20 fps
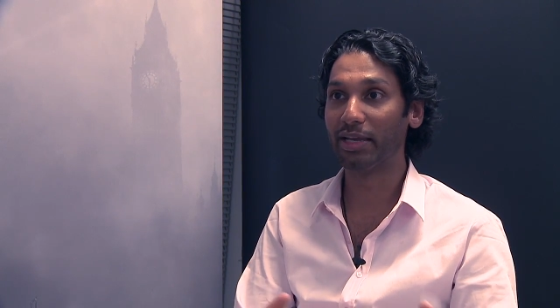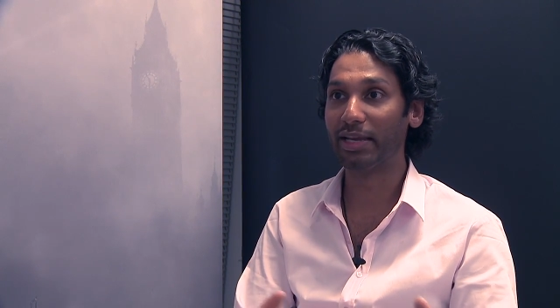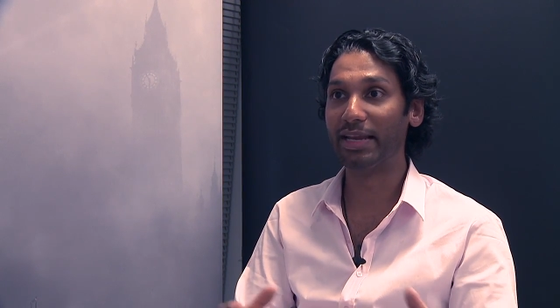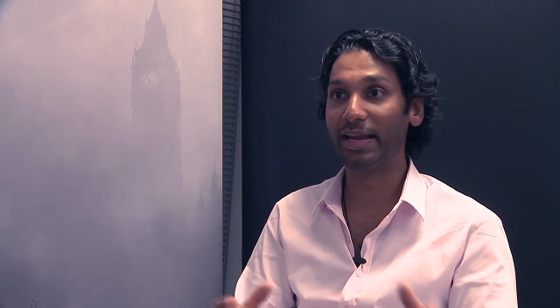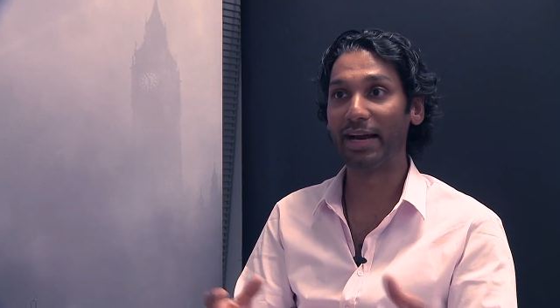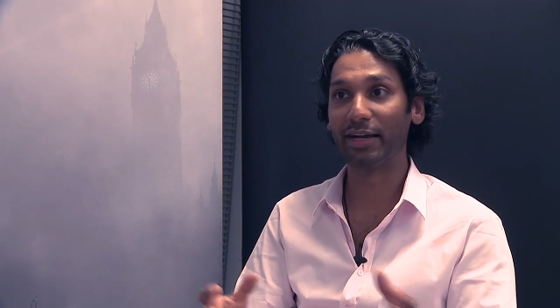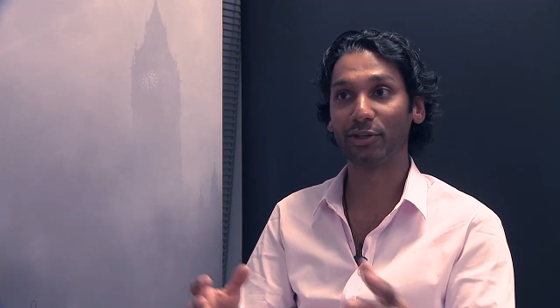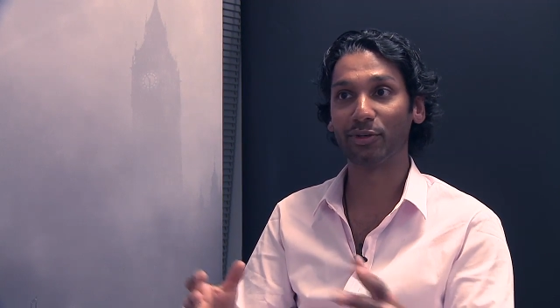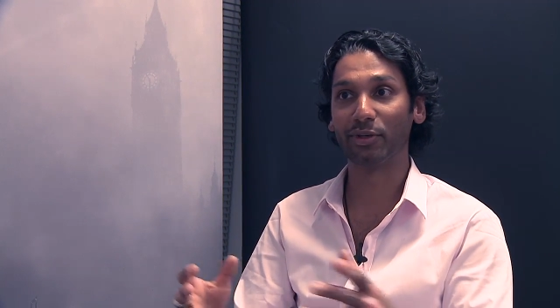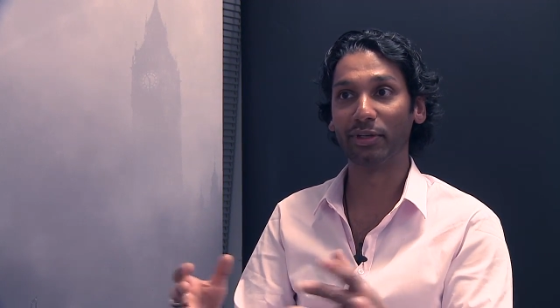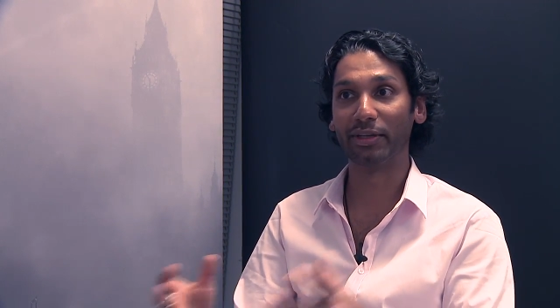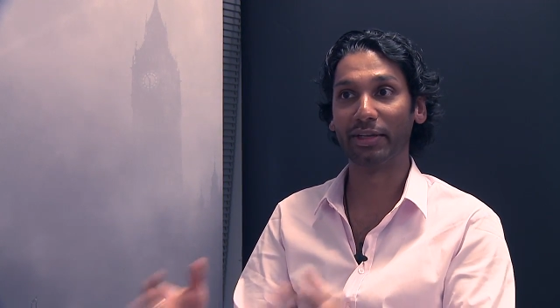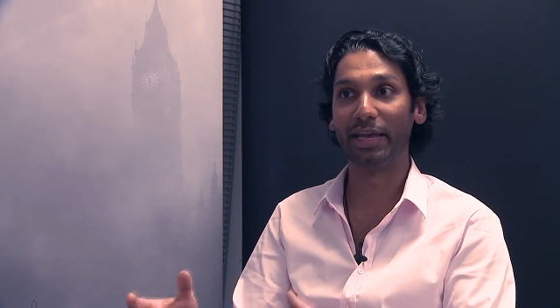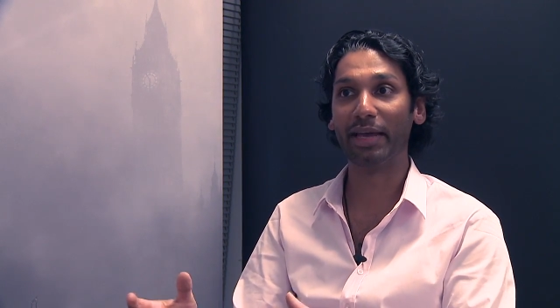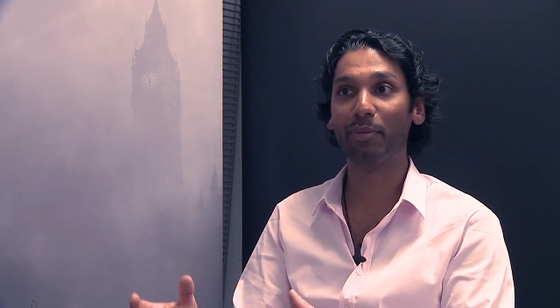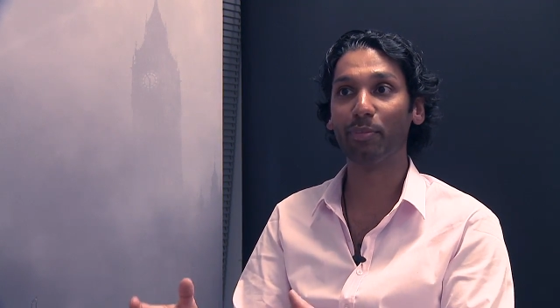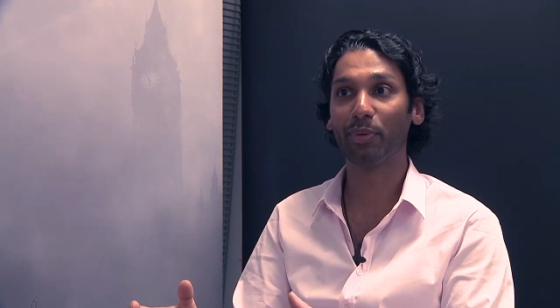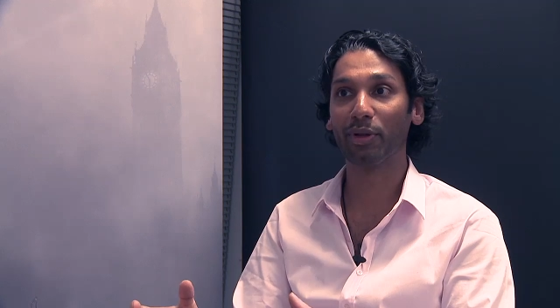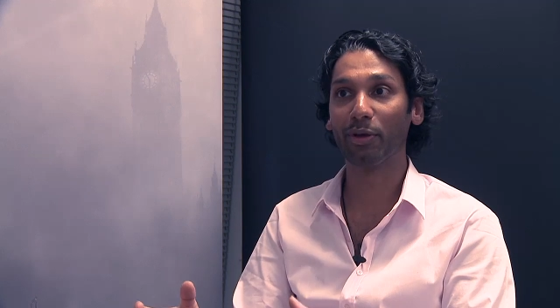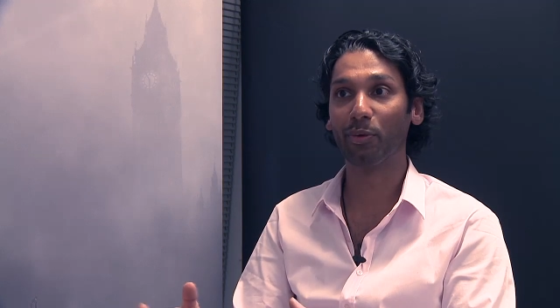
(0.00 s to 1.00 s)
in actual
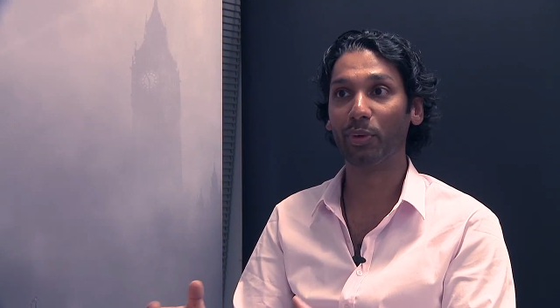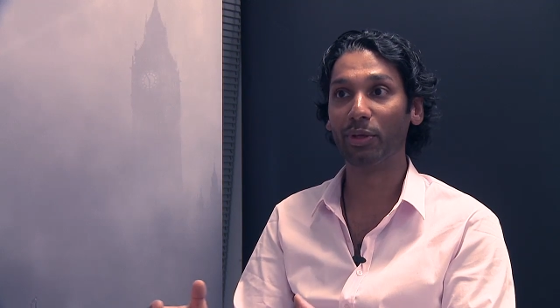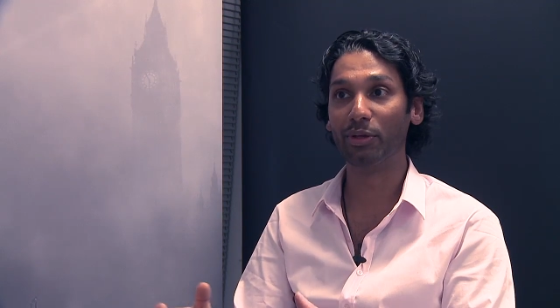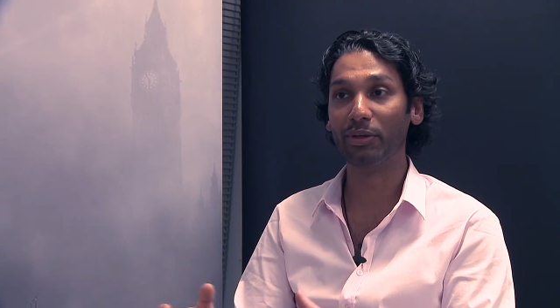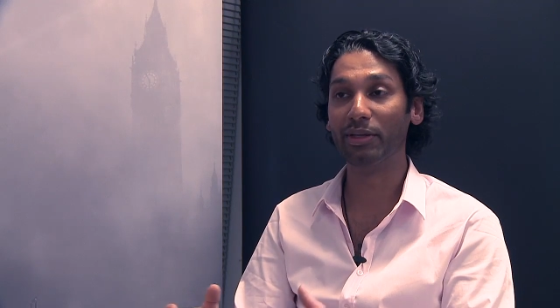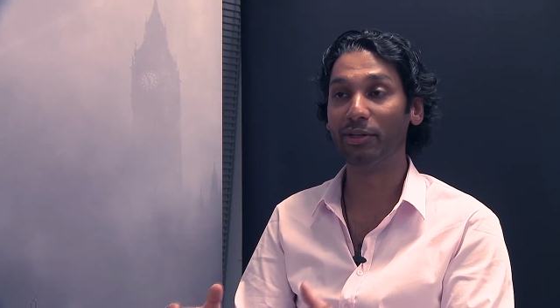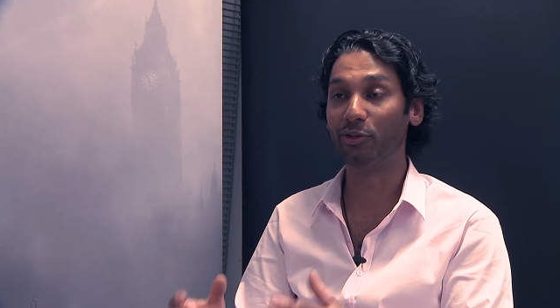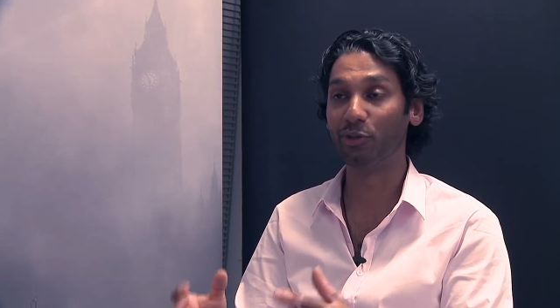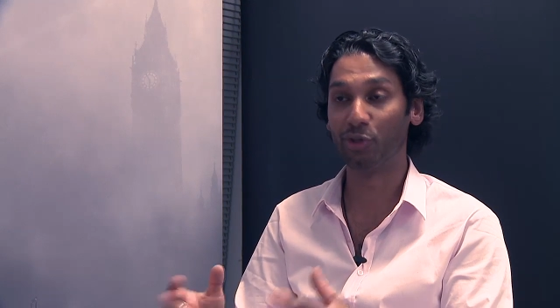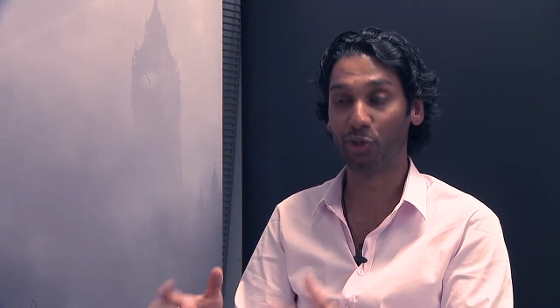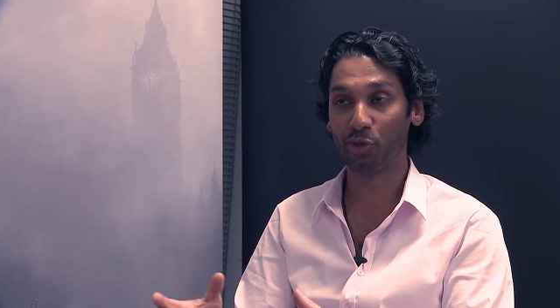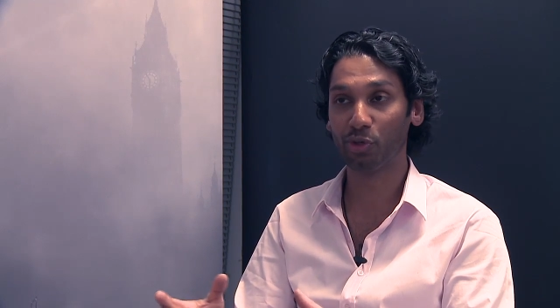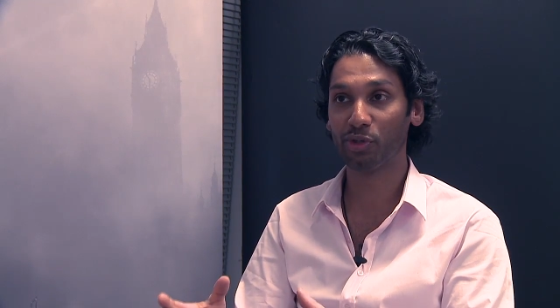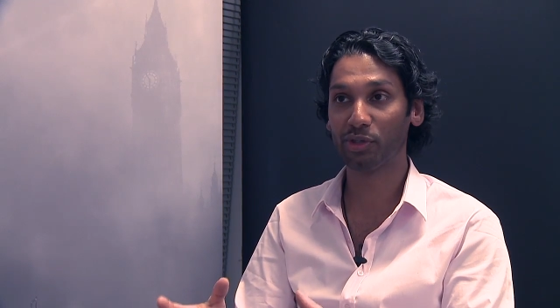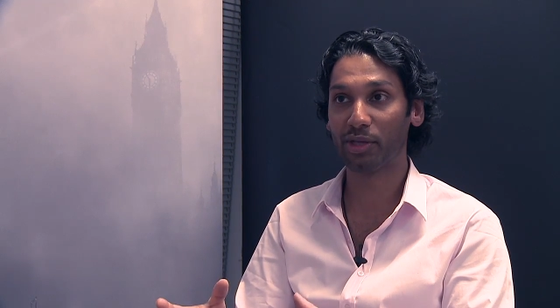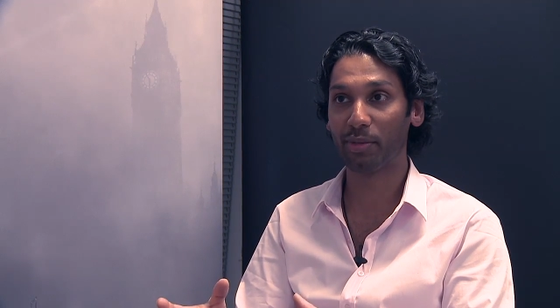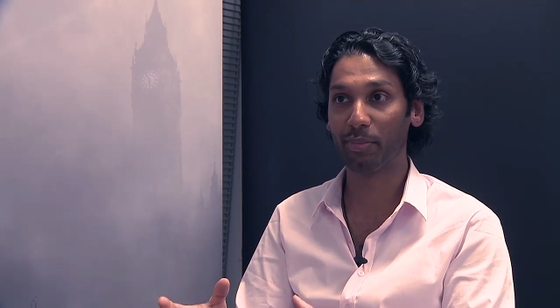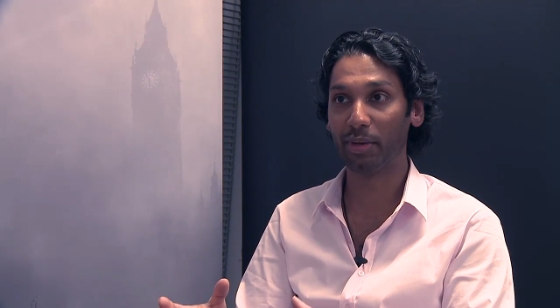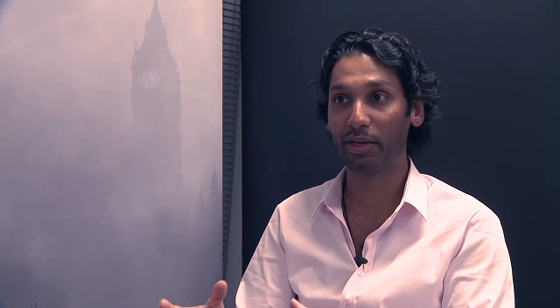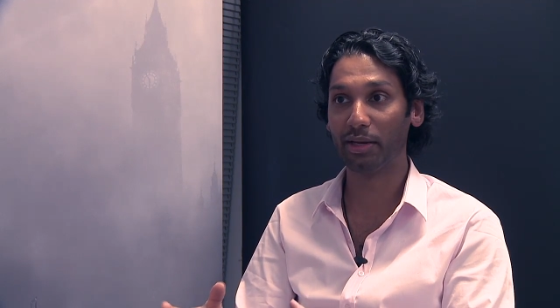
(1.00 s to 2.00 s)
gameplay when you need to shoot
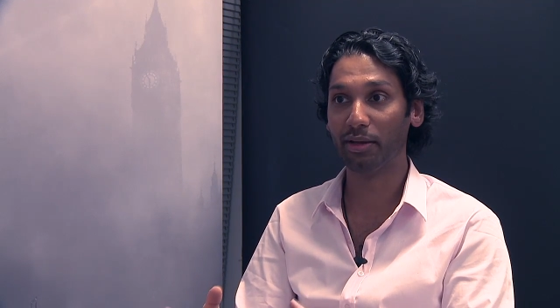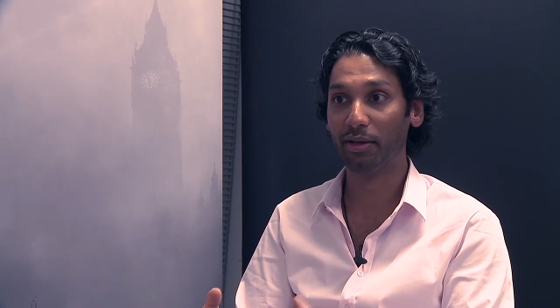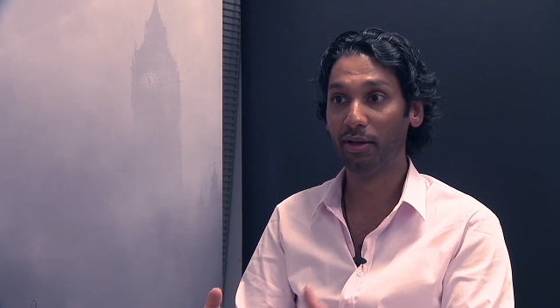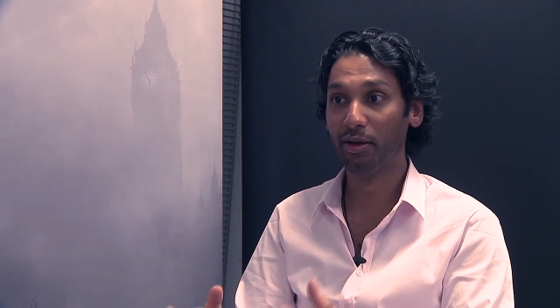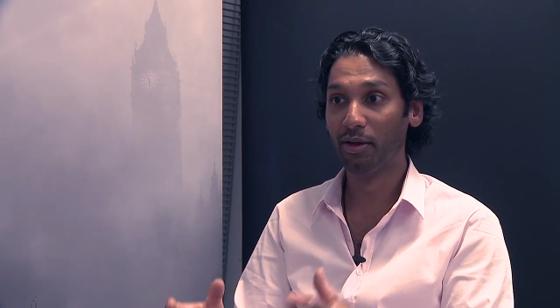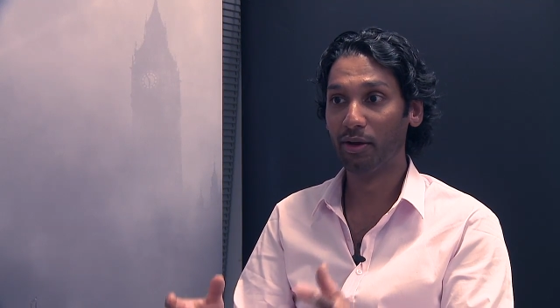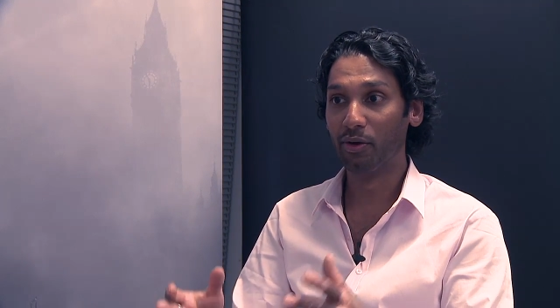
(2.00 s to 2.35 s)
somebody